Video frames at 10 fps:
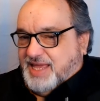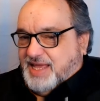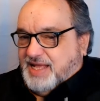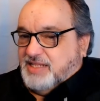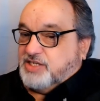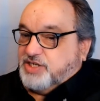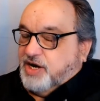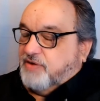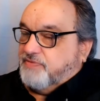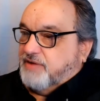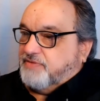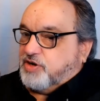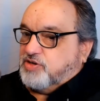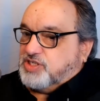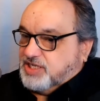This year,
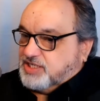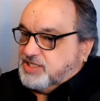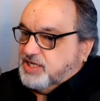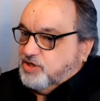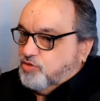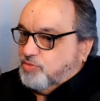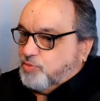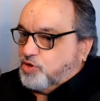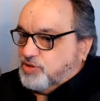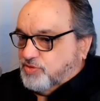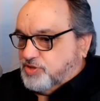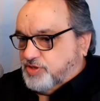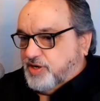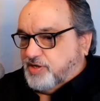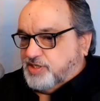560 new abortion
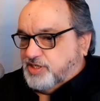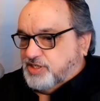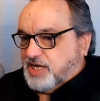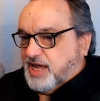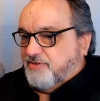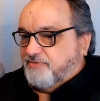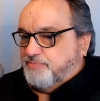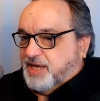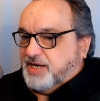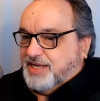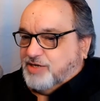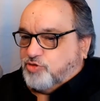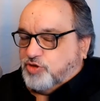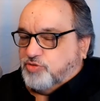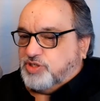restrictions have been
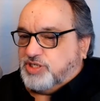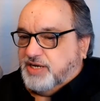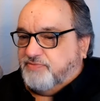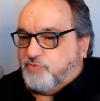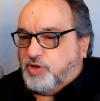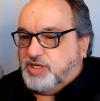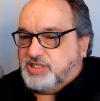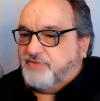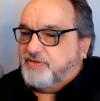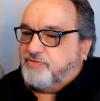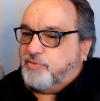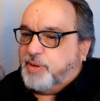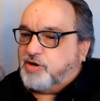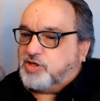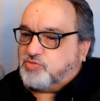introduced in 47 of
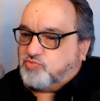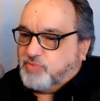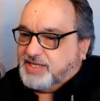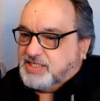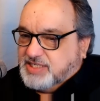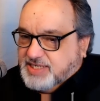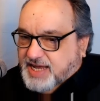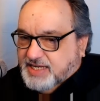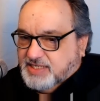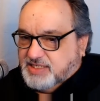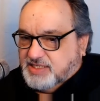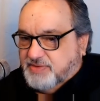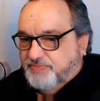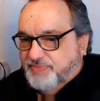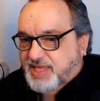America's red states,
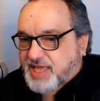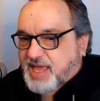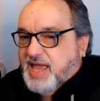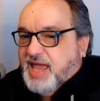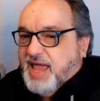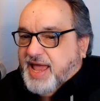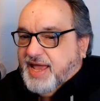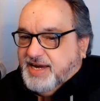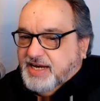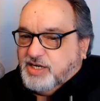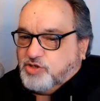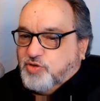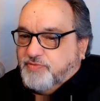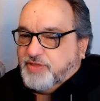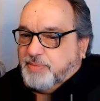and 82
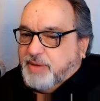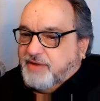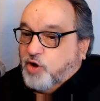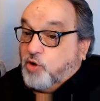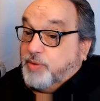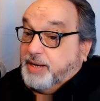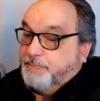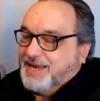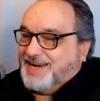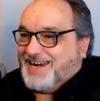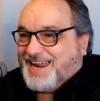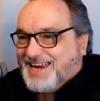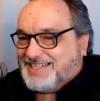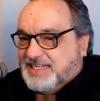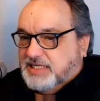of them have already been enacted.